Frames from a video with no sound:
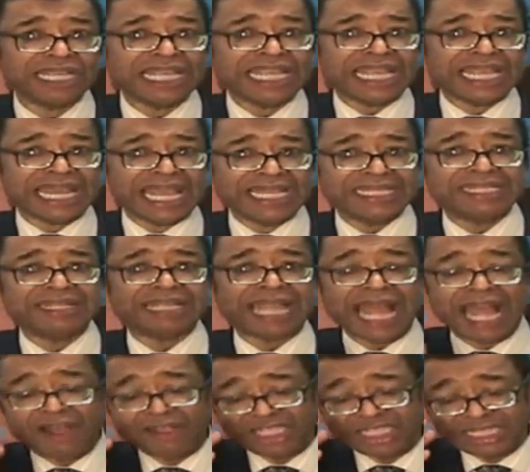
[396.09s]
And as the
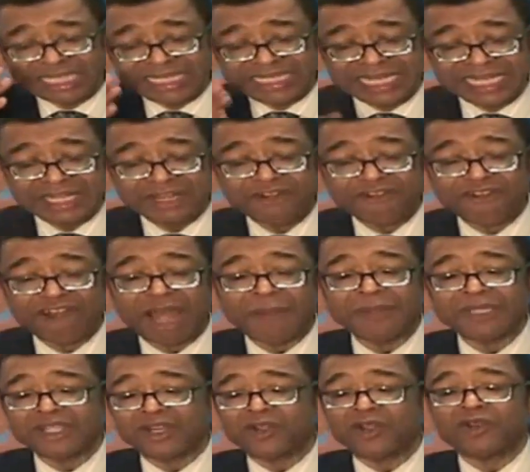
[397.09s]
houses continue to
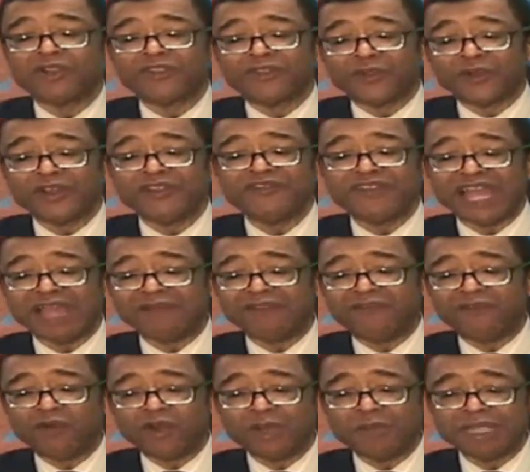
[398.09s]
drop, it's going to go to 35
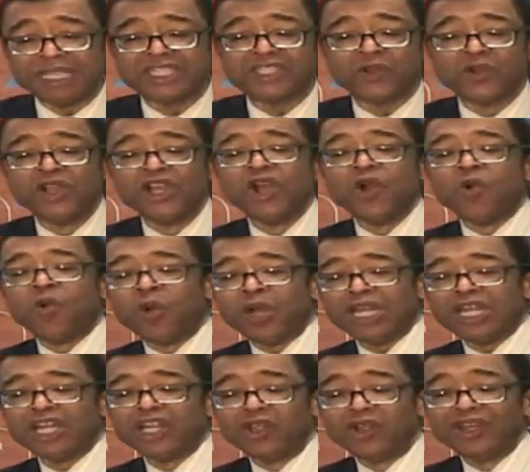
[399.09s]
or 40 million. So
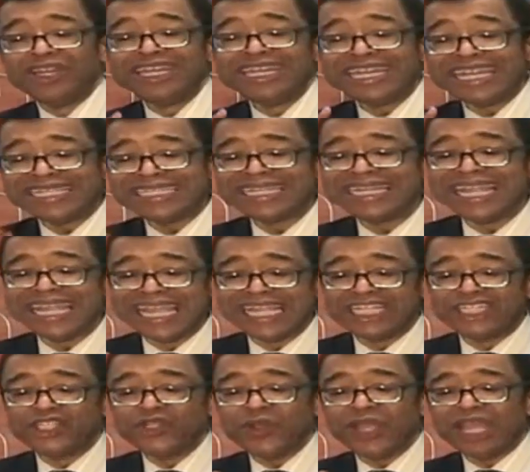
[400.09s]
what little nesting
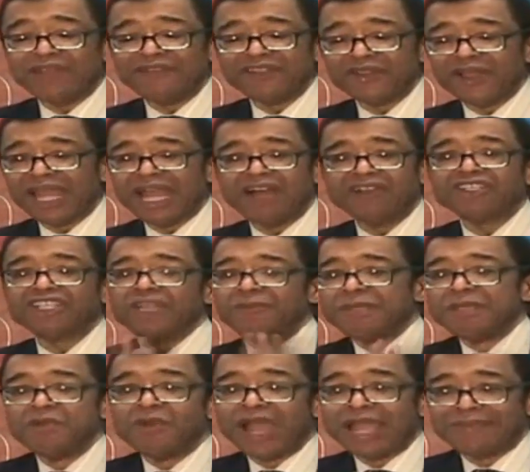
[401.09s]
egg that you have in your house,
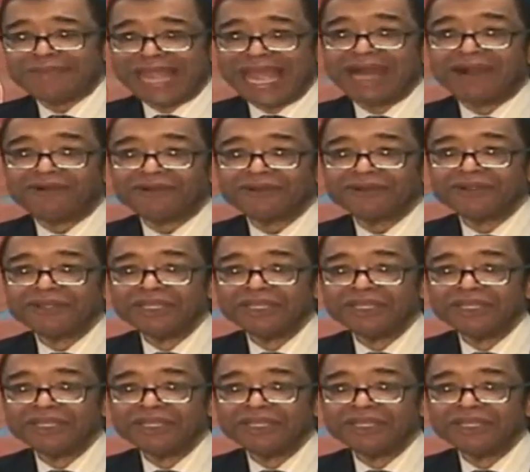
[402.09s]
it'll be wiped out.